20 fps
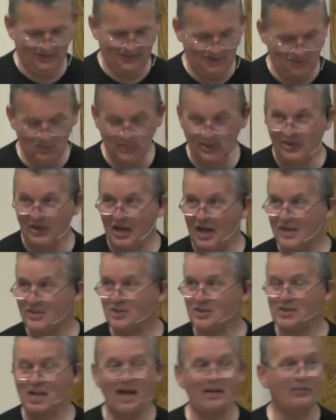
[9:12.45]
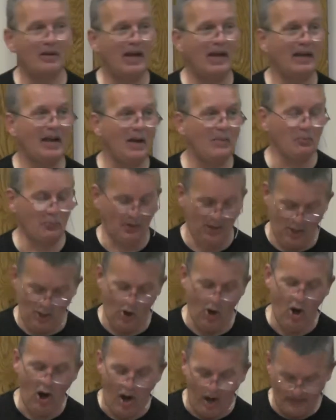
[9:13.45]
Some of the classes I'm in, I pray
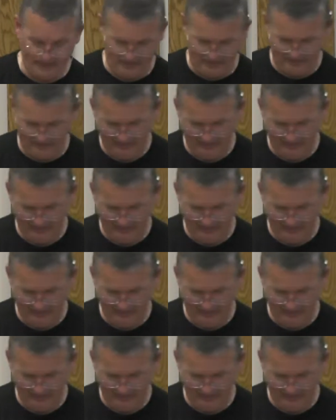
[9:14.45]
a lot.